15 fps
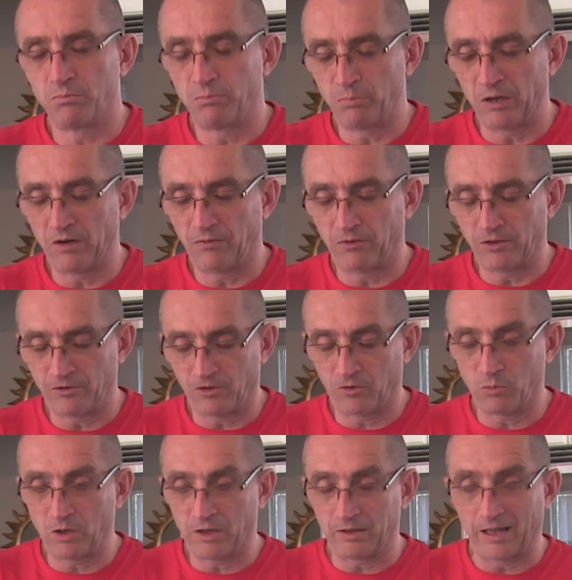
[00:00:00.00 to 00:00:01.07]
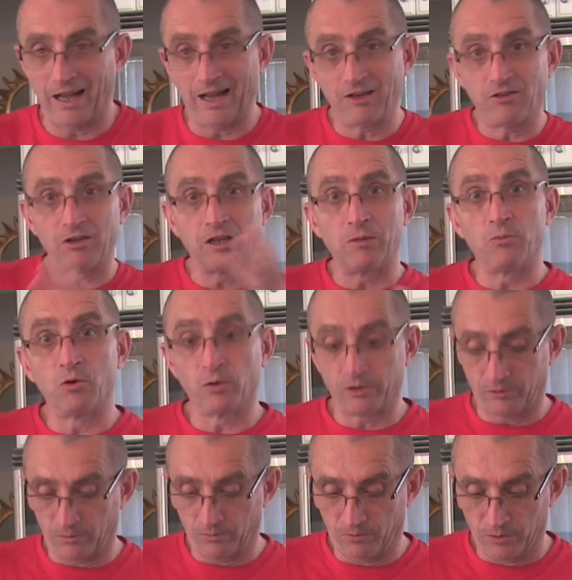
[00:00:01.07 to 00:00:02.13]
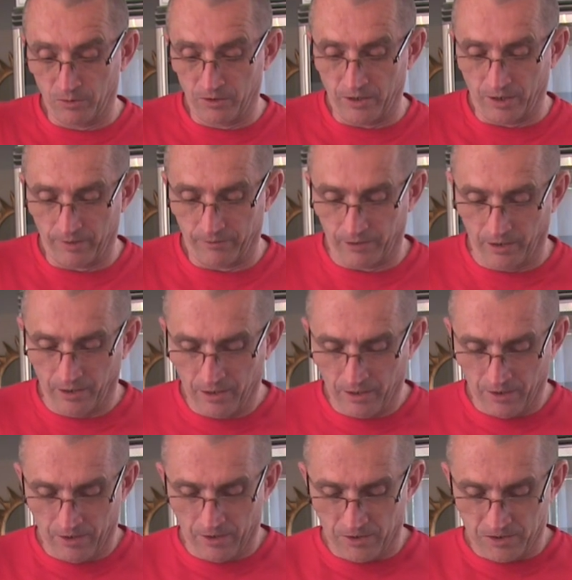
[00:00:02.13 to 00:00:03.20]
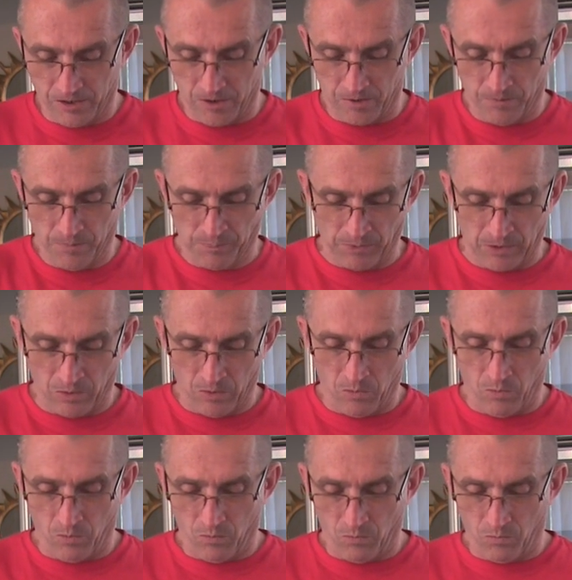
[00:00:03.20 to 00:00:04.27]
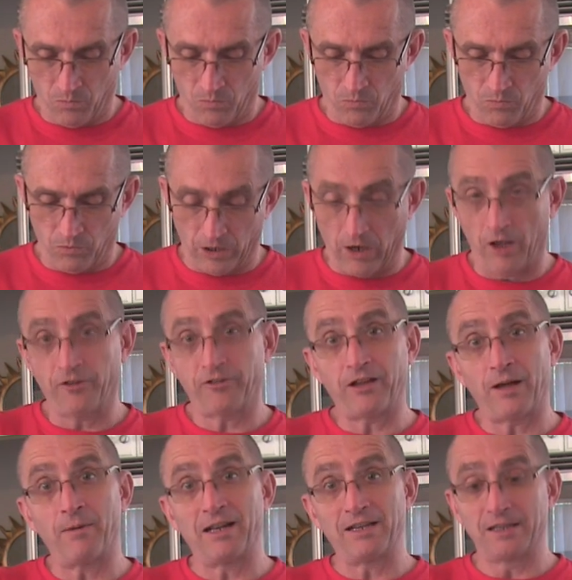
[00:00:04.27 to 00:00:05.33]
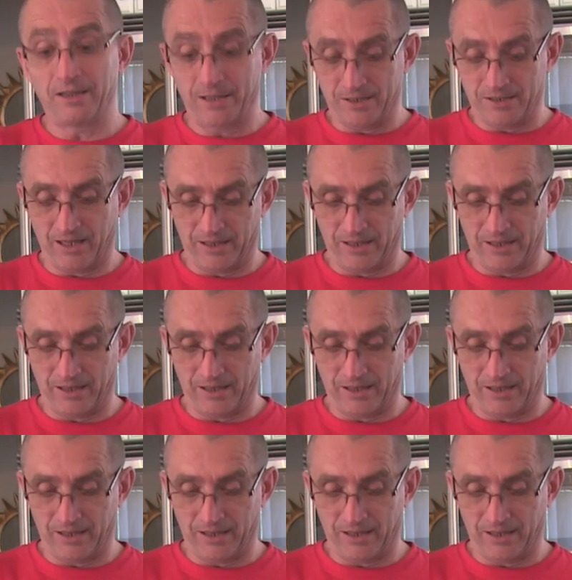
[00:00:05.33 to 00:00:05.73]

for the preservative benefits that uh, we've talked about earlier about the, the whole reason for using salt.